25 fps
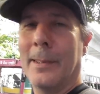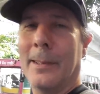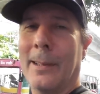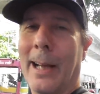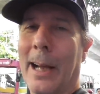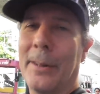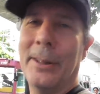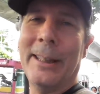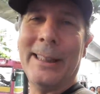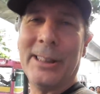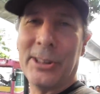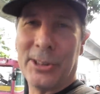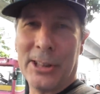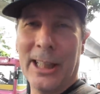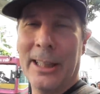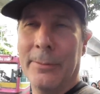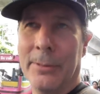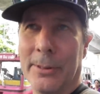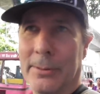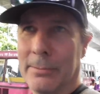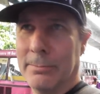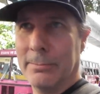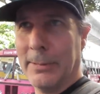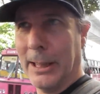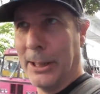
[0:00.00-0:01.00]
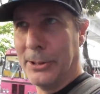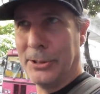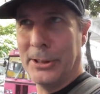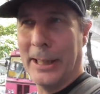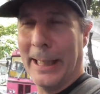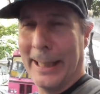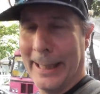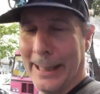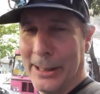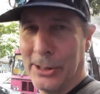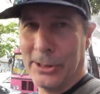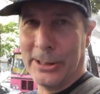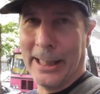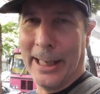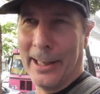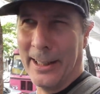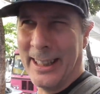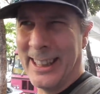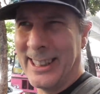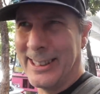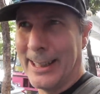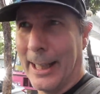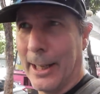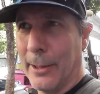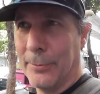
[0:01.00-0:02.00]
I think Stephen, you know, check his channel,
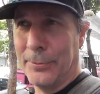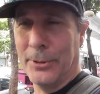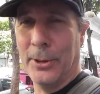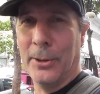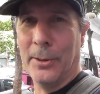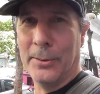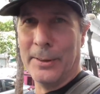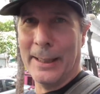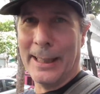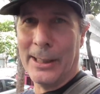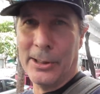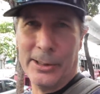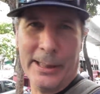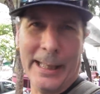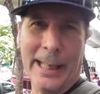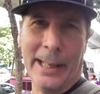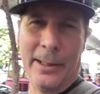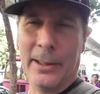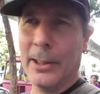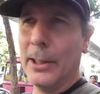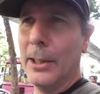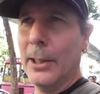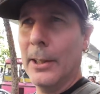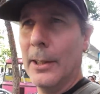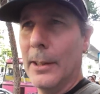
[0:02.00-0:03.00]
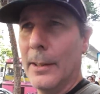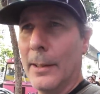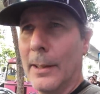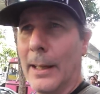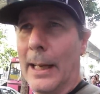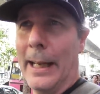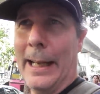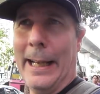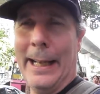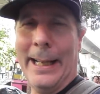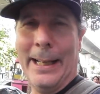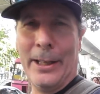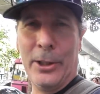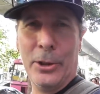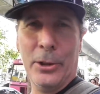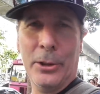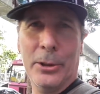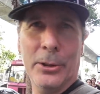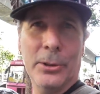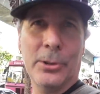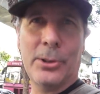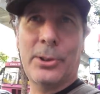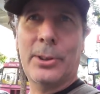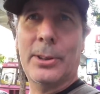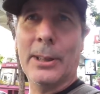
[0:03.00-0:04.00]
he's done a few things out at
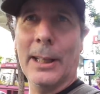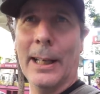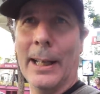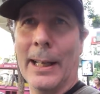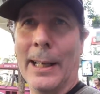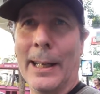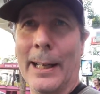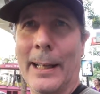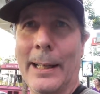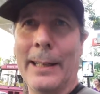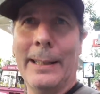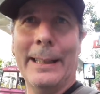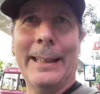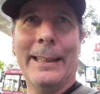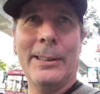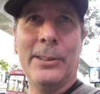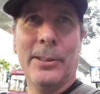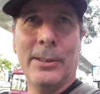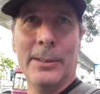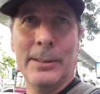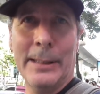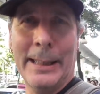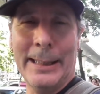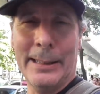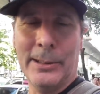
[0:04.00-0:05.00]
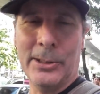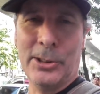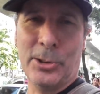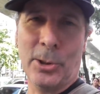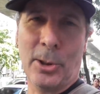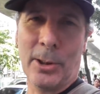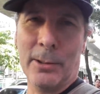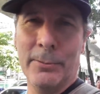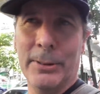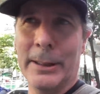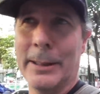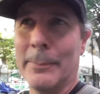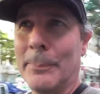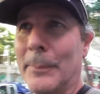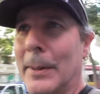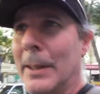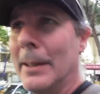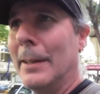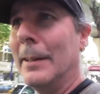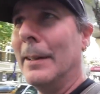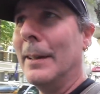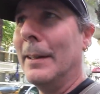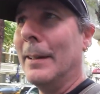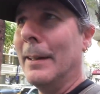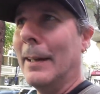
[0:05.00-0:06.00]
Hooters in Sukhumvit.
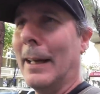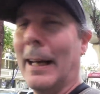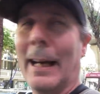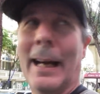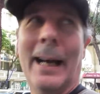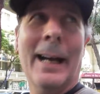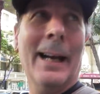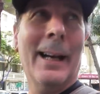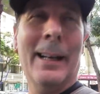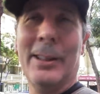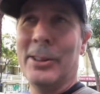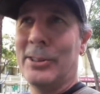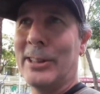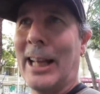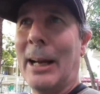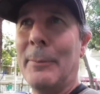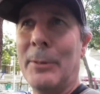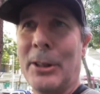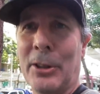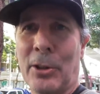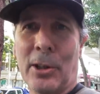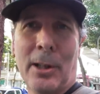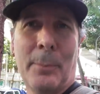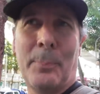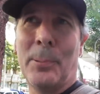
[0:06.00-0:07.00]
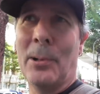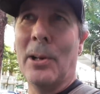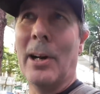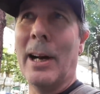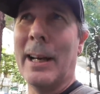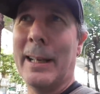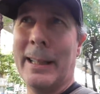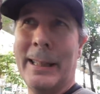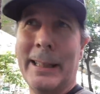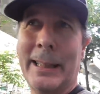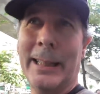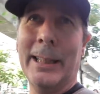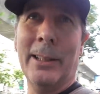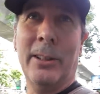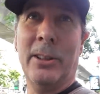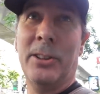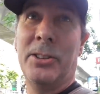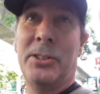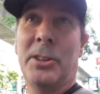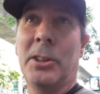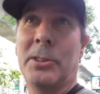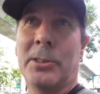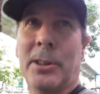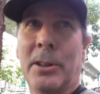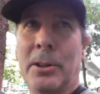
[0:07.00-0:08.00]
Same thing will apply here,
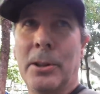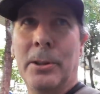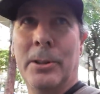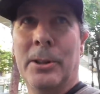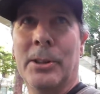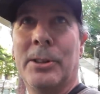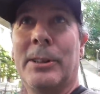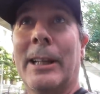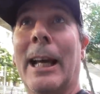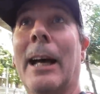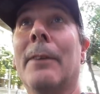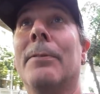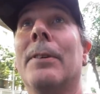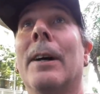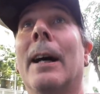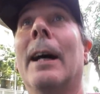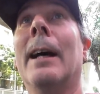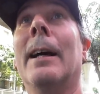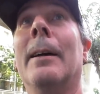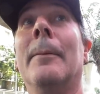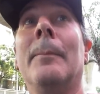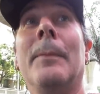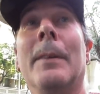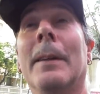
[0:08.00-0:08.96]
it's just a Hooters cafe.